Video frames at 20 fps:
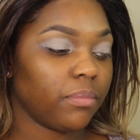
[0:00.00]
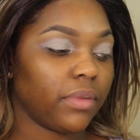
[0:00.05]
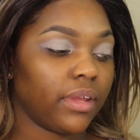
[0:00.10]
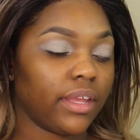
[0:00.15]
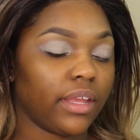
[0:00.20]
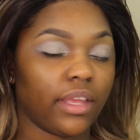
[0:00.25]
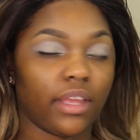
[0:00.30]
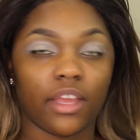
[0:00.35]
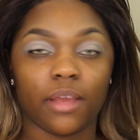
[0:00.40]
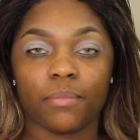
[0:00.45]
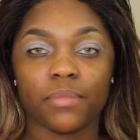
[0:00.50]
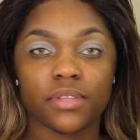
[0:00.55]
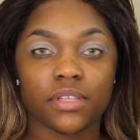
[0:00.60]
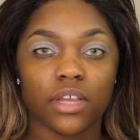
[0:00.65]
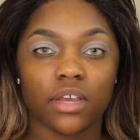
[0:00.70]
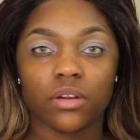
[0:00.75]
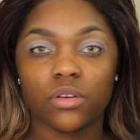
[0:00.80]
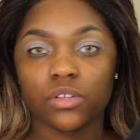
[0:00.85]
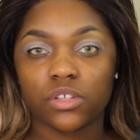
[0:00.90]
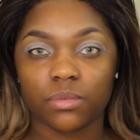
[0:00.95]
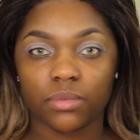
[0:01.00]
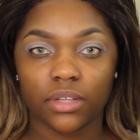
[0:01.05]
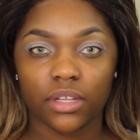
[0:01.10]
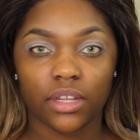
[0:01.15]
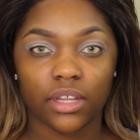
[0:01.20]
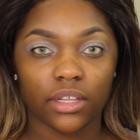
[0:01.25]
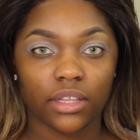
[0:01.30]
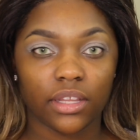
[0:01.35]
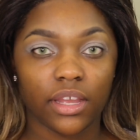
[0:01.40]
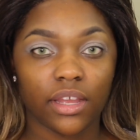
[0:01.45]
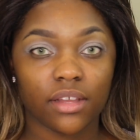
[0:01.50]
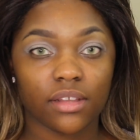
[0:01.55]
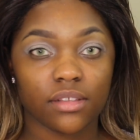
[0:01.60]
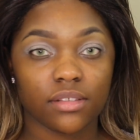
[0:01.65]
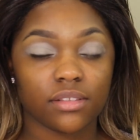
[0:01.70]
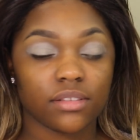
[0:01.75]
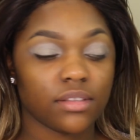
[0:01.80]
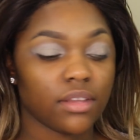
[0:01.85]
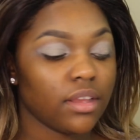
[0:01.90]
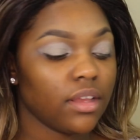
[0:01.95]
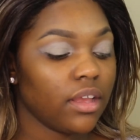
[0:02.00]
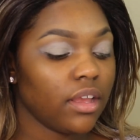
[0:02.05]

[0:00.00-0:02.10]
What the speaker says: like Amazon or something like that because